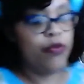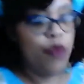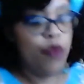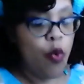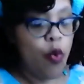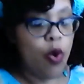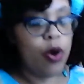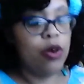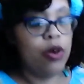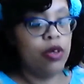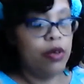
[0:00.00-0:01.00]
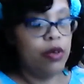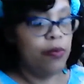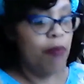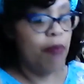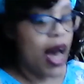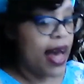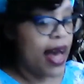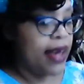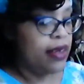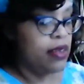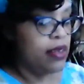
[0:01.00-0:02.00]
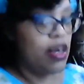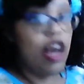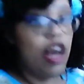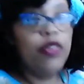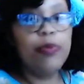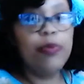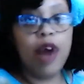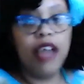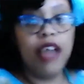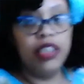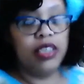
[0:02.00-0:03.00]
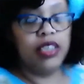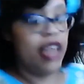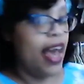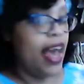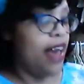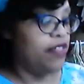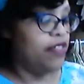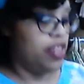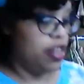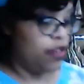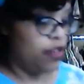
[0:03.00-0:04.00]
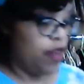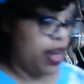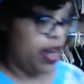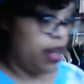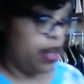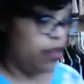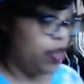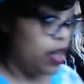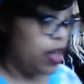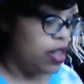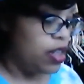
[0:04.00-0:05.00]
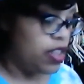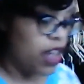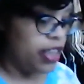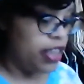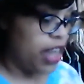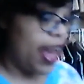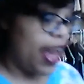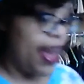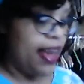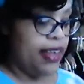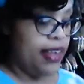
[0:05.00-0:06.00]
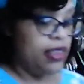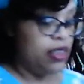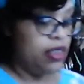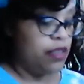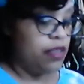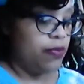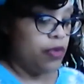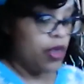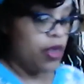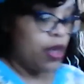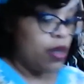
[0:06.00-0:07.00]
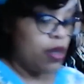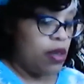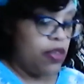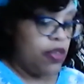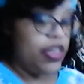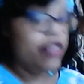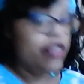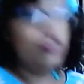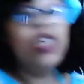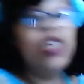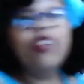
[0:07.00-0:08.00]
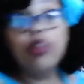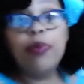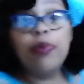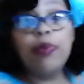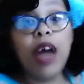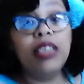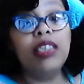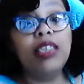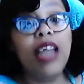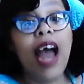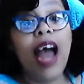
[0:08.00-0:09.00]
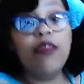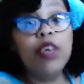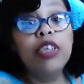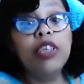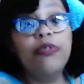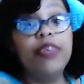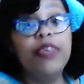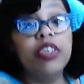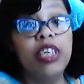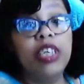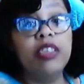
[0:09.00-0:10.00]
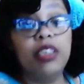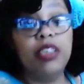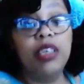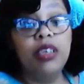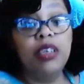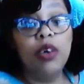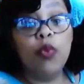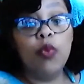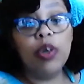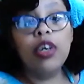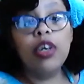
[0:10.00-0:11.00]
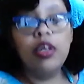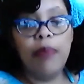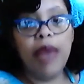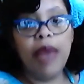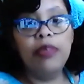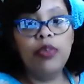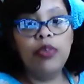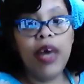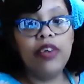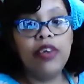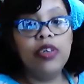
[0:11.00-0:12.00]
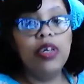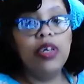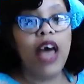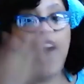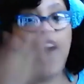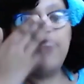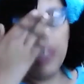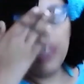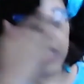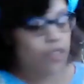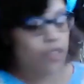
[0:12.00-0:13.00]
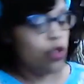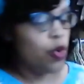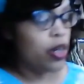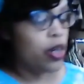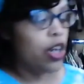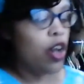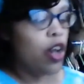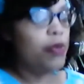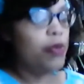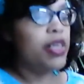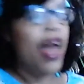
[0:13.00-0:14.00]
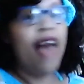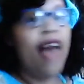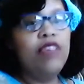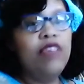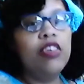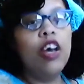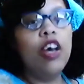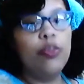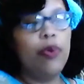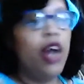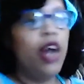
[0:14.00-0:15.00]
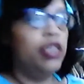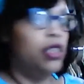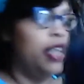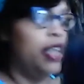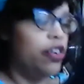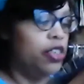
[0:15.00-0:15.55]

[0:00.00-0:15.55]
for my other projects that I have sitting around, such as these are the projects that I really feel guilty working on the baby sweater. I feel guilty working on it because I have these other projects that are